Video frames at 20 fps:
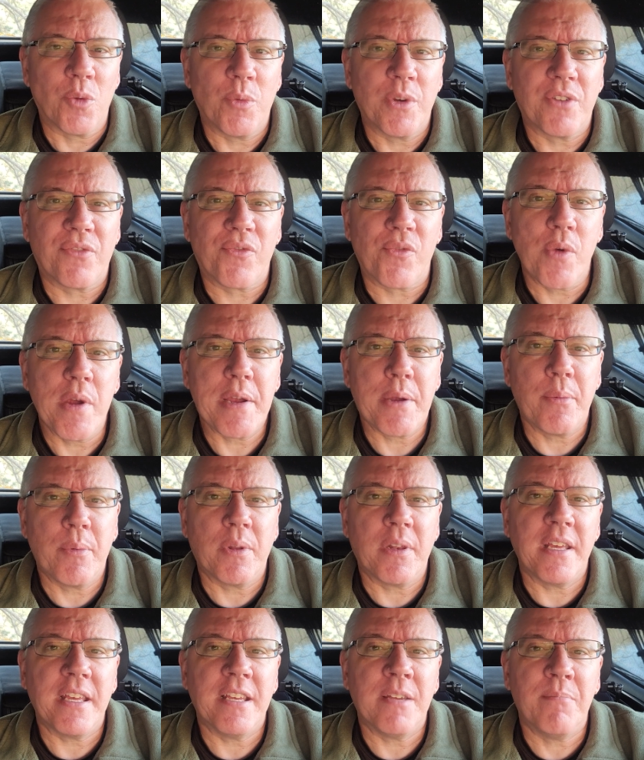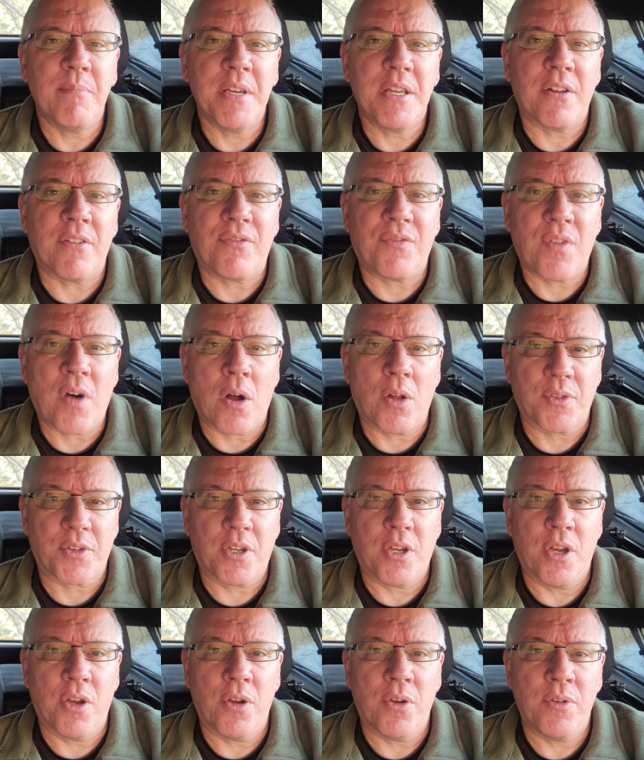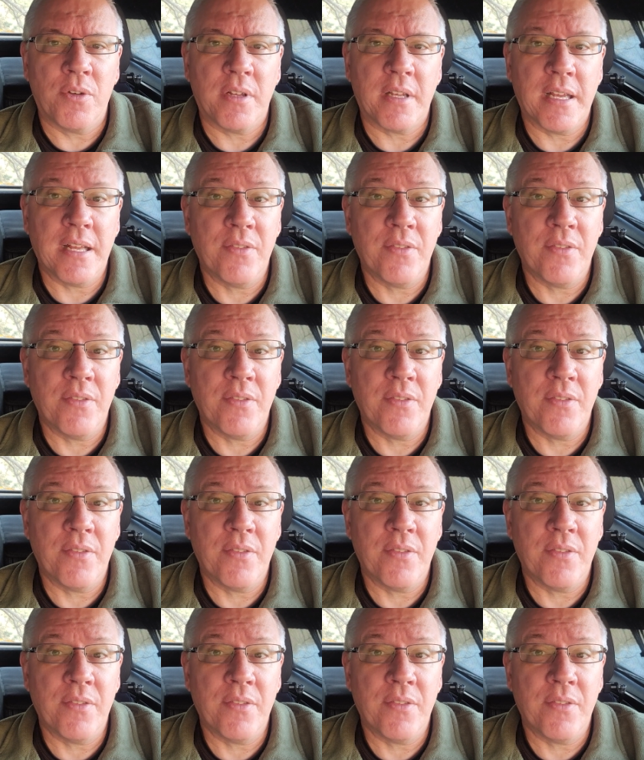would frequently emit a fault code